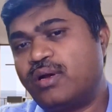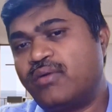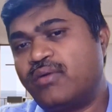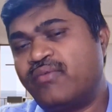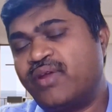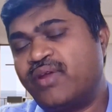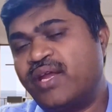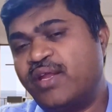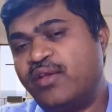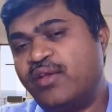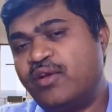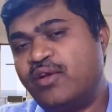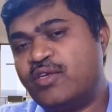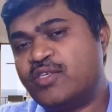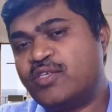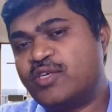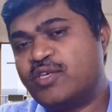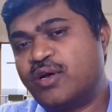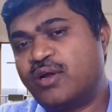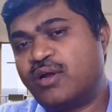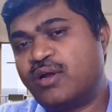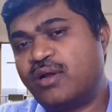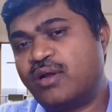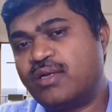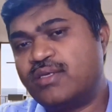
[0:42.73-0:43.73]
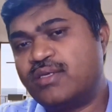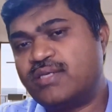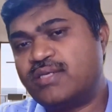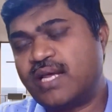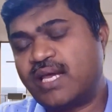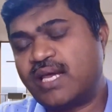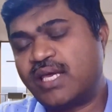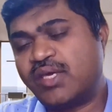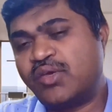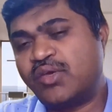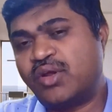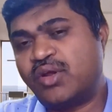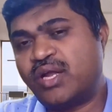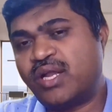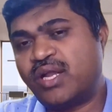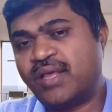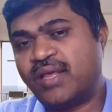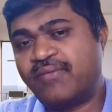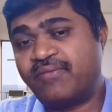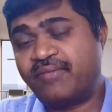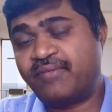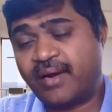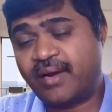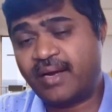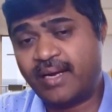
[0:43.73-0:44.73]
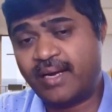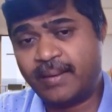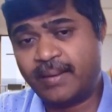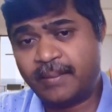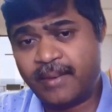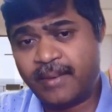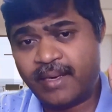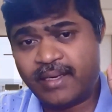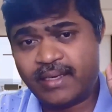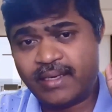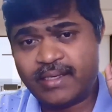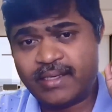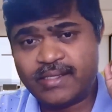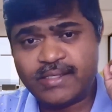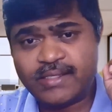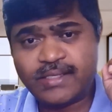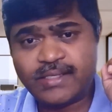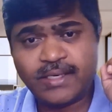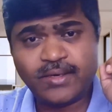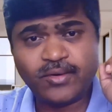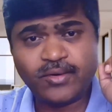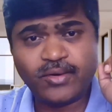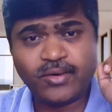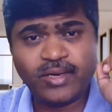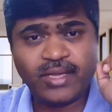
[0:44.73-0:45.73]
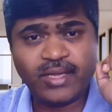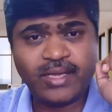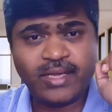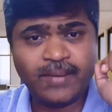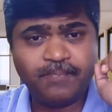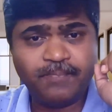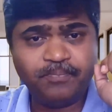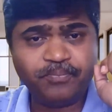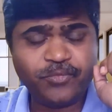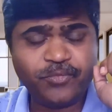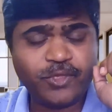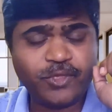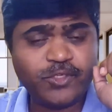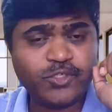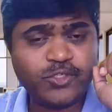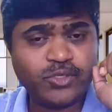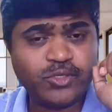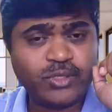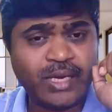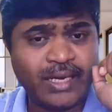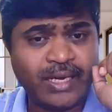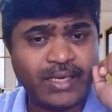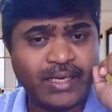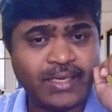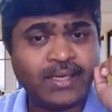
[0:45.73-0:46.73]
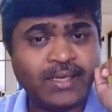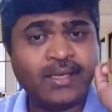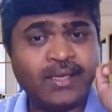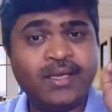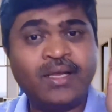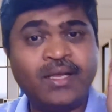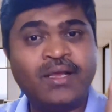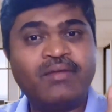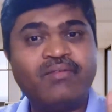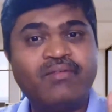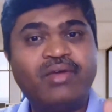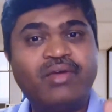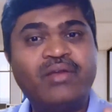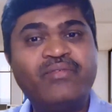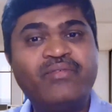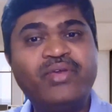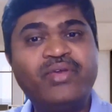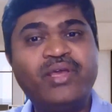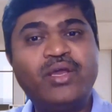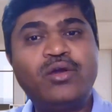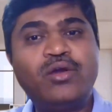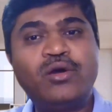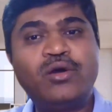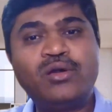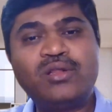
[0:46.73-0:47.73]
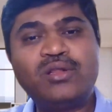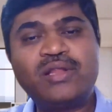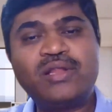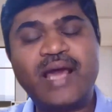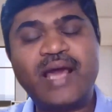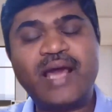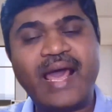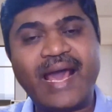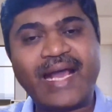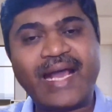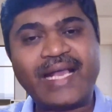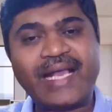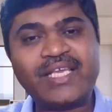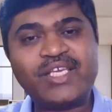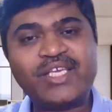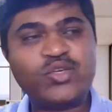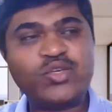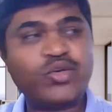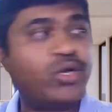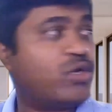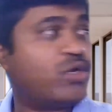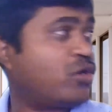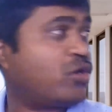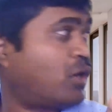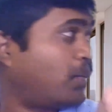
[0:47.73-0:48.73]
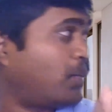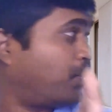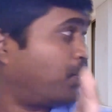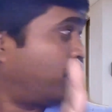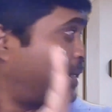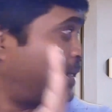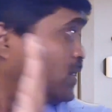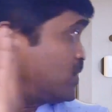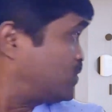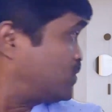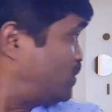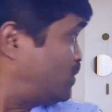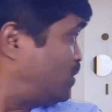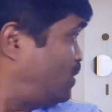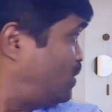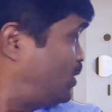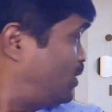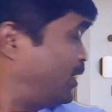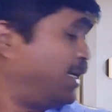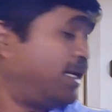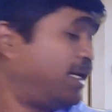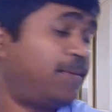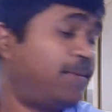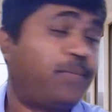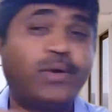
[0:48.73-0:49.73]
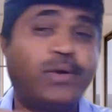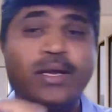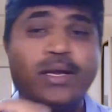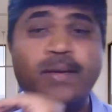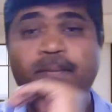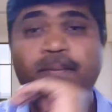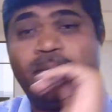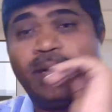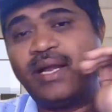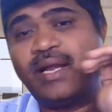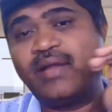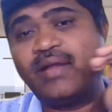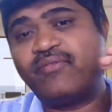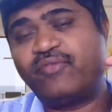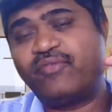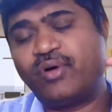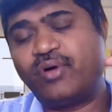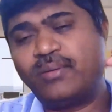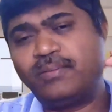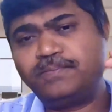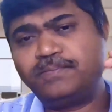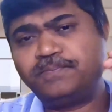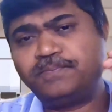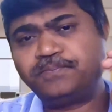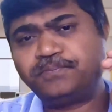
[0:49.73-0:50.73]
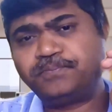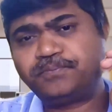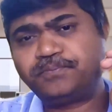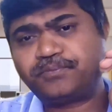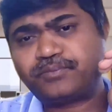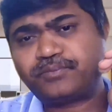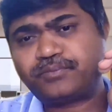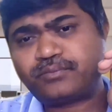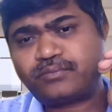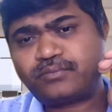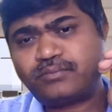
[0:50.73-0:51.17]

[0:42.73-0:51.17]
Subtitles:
videos on security fundamentals today so that when we go to the actual topics on any point platform,